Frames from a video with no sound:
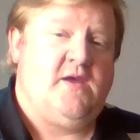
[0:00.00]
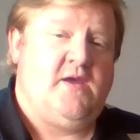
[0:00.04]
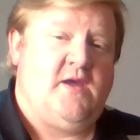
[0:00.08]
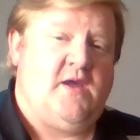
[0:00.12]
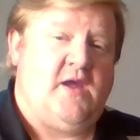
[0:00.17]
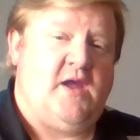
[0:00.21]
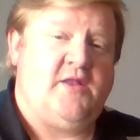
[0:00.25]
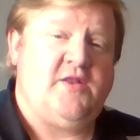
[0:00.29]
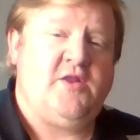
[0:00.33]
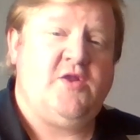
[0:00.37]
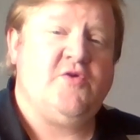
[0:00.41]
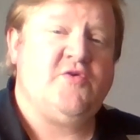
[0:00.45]

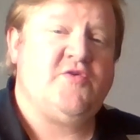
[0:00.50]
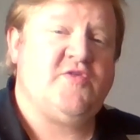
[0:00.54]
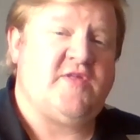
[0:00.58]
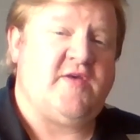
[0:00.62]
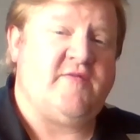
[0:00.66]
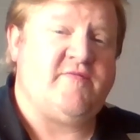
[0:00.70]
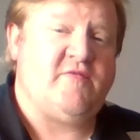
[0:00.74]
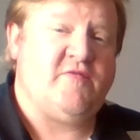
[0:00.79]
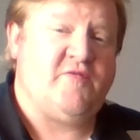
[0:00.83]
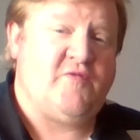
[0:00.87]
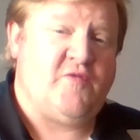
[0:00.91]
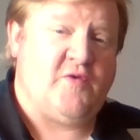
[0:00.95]
In year
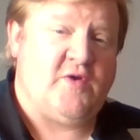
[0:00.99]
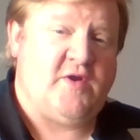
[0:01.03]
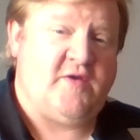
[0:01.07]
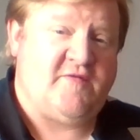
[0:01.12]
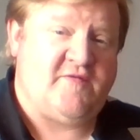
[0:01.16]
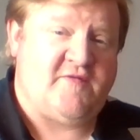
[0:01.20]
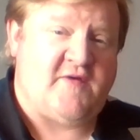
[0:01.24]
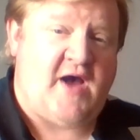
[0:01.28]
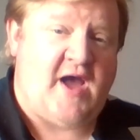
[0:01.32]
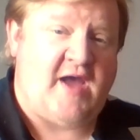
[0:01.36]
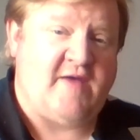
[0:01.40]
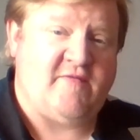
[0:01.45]

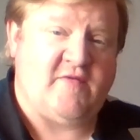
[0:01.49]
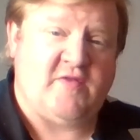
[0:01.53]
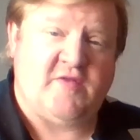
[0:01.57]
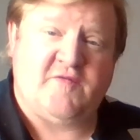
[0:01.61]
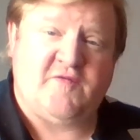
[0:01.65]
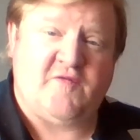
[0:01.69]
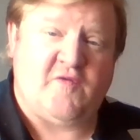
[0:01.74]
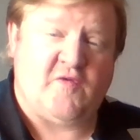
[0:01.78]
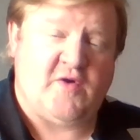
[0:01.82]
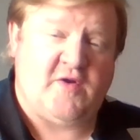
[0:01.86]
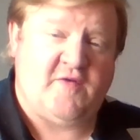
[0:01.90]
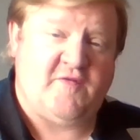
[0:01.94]
745 of the
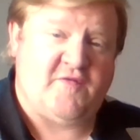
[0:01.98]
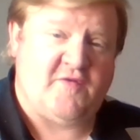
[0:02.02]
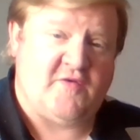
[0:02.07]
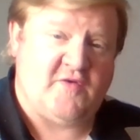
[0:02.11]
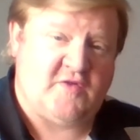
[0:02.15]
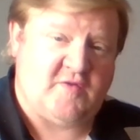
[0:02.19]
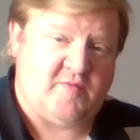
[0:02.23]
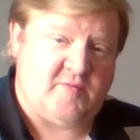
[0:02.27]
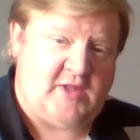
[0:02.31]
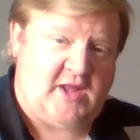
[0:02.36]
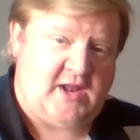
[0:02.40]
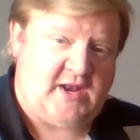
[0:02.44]

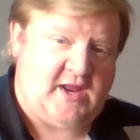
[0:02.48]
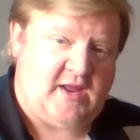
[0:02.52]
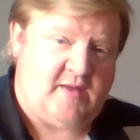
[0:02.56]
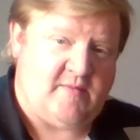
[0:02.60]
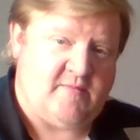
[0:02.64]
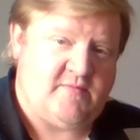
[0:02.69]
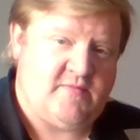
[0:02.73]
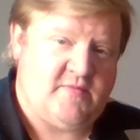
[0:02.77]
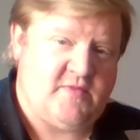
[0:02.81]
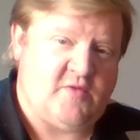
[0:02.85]
41st millennium,